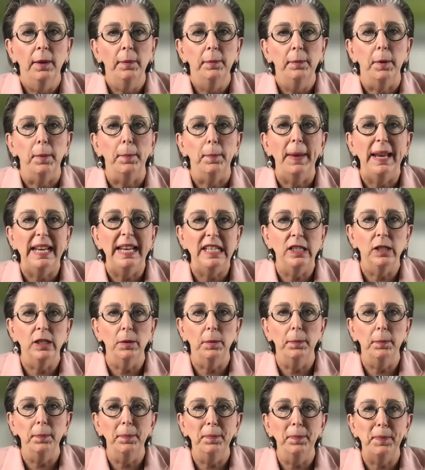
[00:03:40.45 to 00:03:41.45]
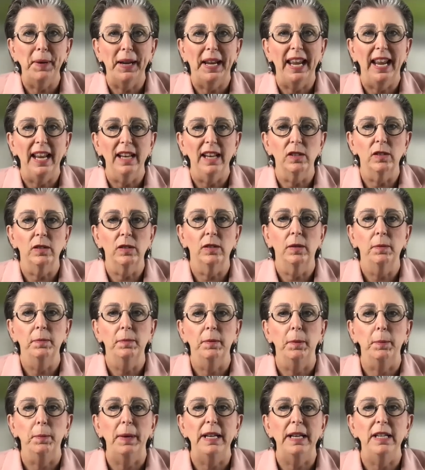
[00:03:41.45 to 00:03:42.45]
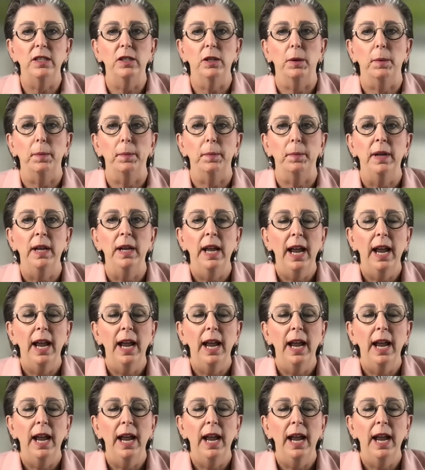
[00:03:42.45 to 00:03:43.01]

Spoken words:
Momentum begets momentum,